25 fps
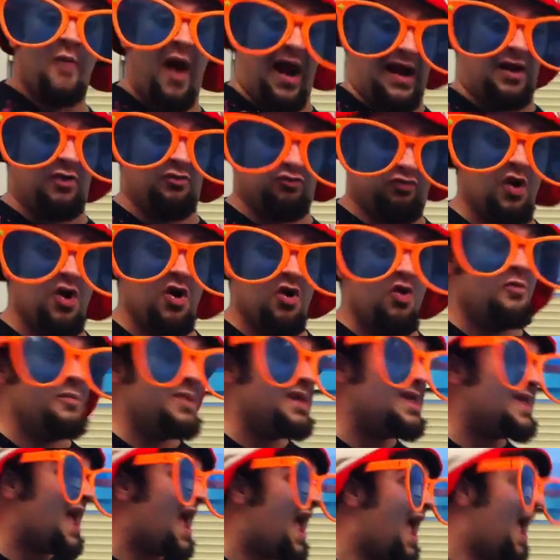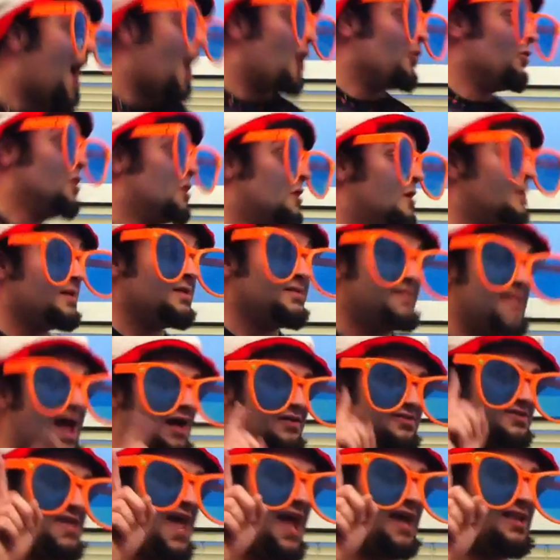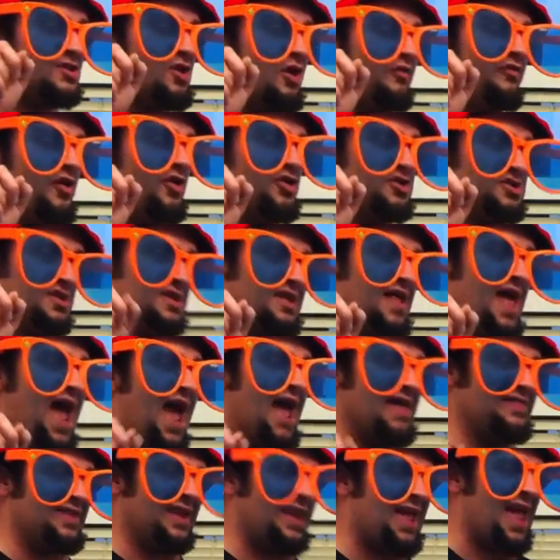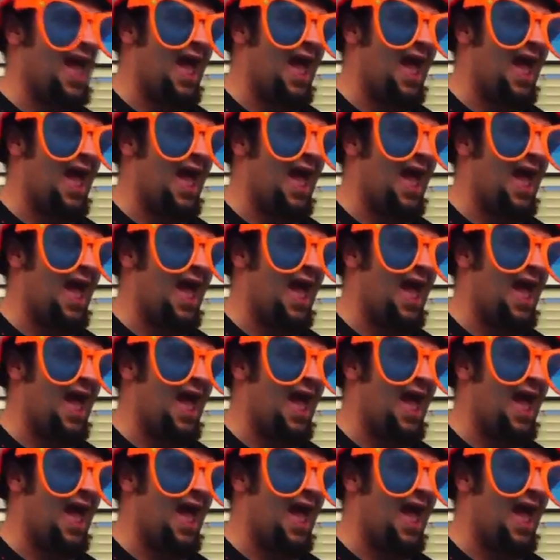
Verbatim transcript: Rock and roll meow. Now, techno version of the hat and the